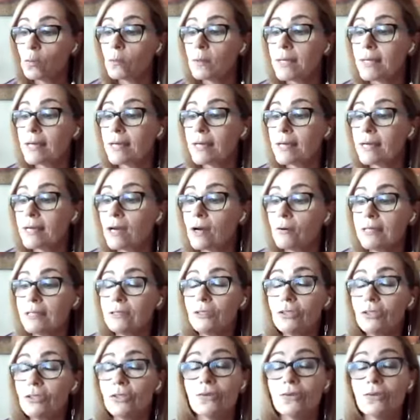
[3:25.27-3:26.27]
We go
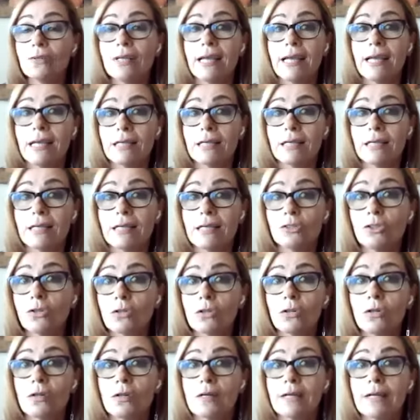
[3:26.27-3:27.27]
into the
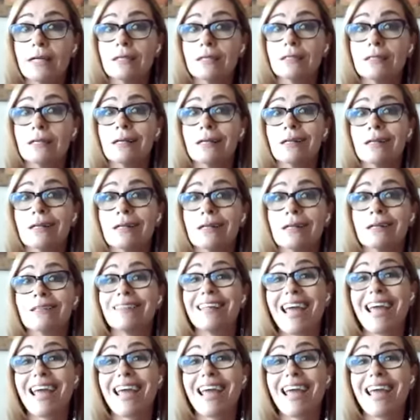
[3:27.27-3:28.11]
internal in